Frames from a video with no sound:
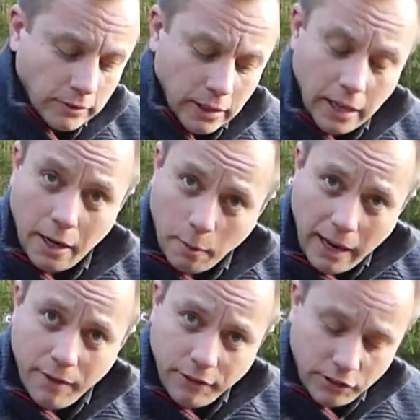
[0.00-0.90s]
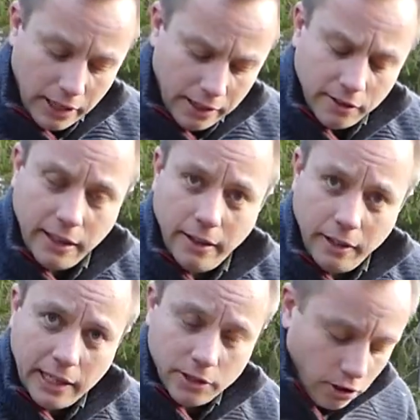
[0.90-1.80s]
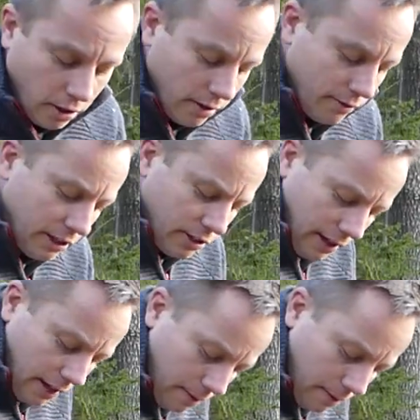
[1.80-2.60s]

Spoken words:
and I'm getting fatigued there on the inside of the wrist there,